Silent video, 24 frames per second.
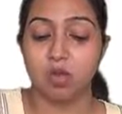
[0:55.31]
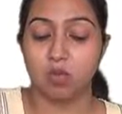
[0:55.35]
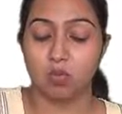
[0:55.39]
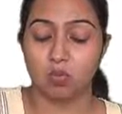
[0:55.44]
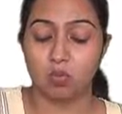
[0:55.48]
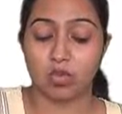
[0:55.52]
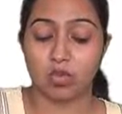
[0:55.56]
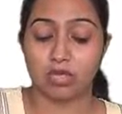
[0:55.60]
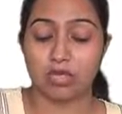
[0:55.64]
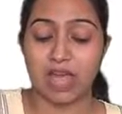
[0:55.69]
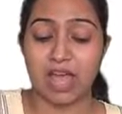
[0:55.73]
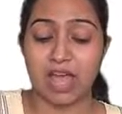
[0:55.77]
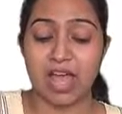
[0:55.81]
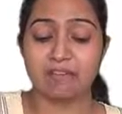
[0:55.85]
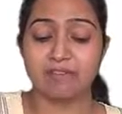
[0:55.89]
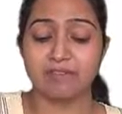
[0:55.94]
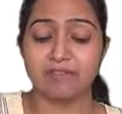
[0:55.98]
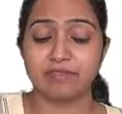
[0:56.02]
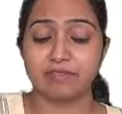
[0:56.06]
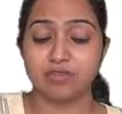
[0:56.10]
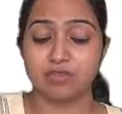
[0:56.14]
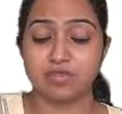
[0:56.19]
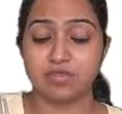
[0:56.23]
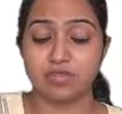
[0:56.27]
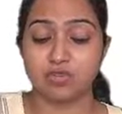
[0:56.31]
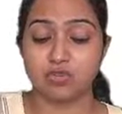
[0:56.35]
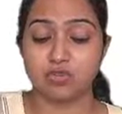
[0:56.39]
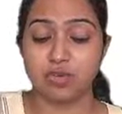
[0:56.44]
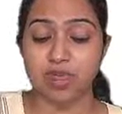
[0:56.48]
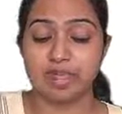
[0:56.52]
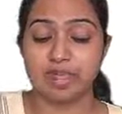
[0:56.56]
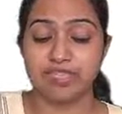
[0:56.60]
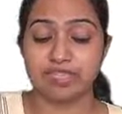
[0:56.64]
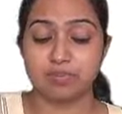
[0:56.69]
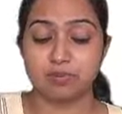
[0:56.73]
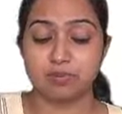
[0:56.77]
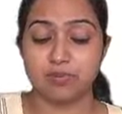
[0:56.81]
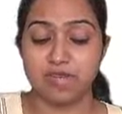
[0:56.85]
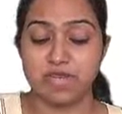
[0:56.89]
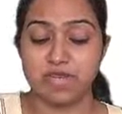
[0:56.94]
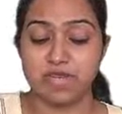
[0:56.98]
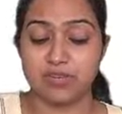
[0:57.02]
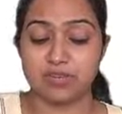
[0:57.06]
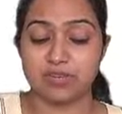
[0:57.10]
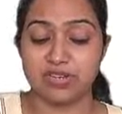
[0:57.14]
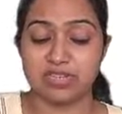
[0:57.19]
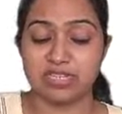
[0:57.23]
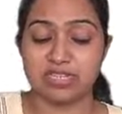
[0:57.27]
What have the trends
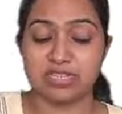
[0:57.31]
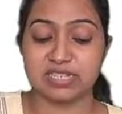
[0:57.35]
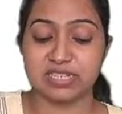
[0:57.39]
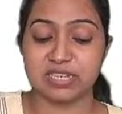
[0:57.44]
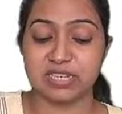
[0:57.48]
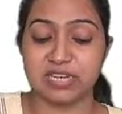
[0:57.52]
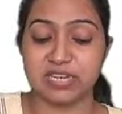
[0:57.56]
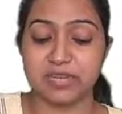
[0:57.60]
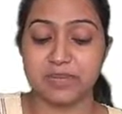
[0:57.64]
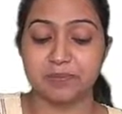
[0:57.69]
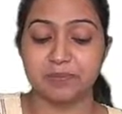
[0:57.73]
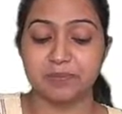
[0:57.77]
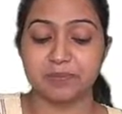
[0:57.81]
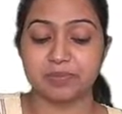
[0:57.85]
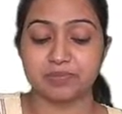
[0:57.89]
been recently?